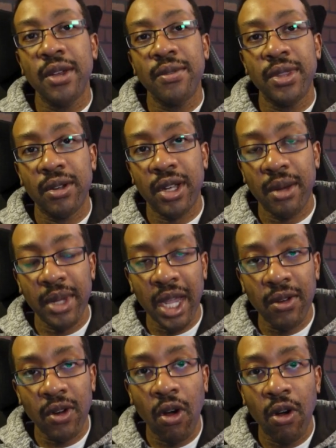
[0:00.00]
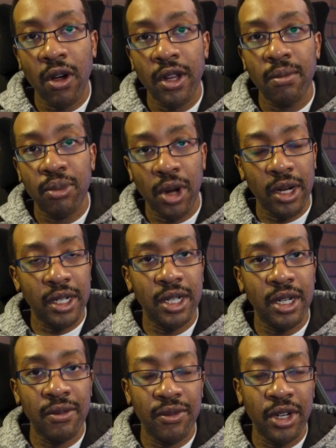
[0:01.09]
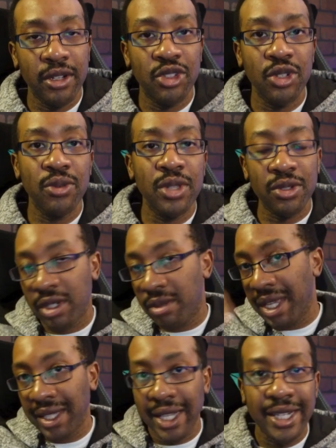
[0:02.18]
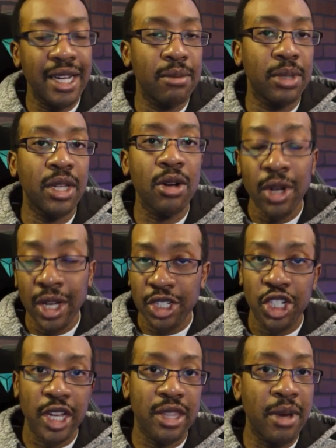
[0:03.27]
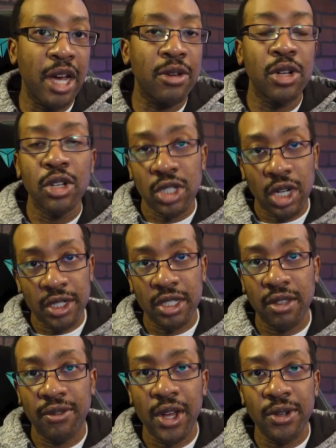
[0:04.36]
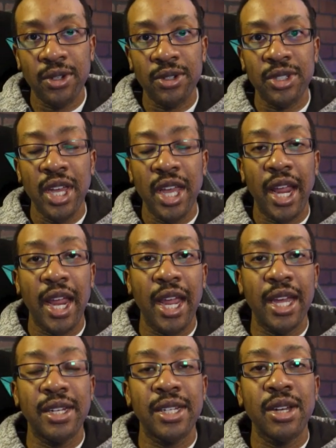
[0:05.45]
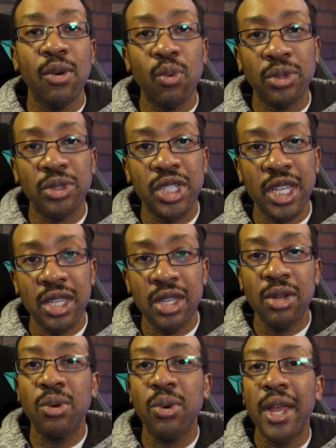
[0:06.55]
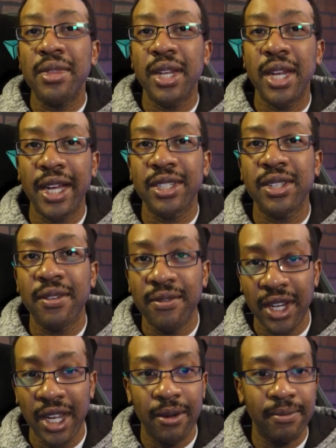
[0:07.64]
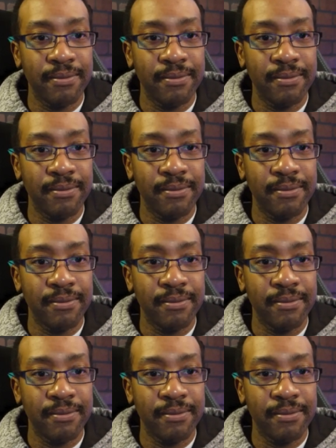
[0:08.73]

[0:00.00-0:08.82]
They're coming out on Product Hunt very soon. There's going to be a link down below. Check them out, talk to the founders, and we'll see you in the next video.